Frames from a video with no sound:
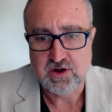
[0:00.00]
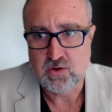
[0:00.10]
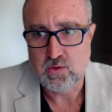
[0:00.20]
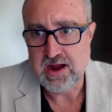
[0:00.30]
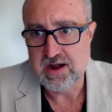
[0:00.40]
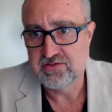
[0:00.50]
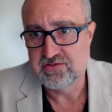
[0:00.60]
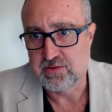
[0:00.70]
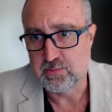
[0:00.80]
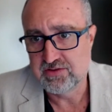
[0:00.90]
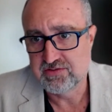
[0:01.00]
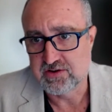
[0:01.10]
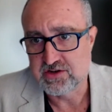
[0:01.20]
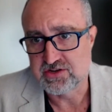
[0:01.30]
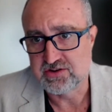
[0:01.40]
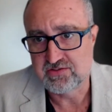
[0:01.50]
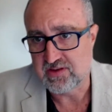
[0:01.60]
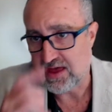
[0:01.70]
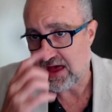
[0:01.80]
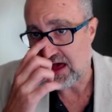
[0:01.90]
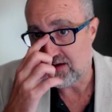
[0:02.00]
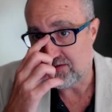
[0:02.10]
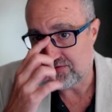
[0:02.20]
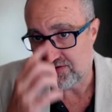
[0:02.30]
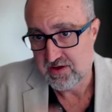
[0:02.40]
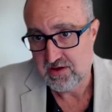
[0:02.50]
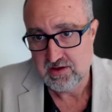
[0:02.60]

requires that researchers to have